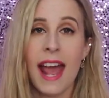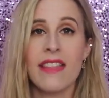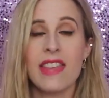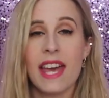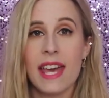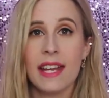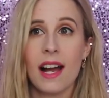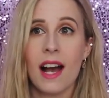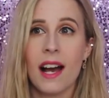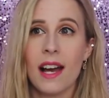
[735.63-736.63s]
And then
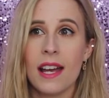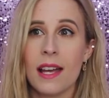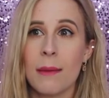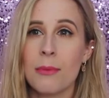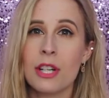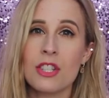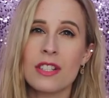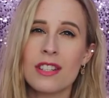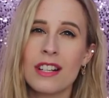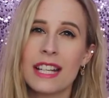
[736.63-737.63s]
I am pretty sure
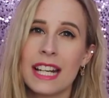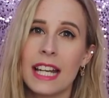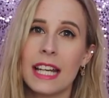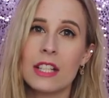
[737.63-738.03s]
I started getting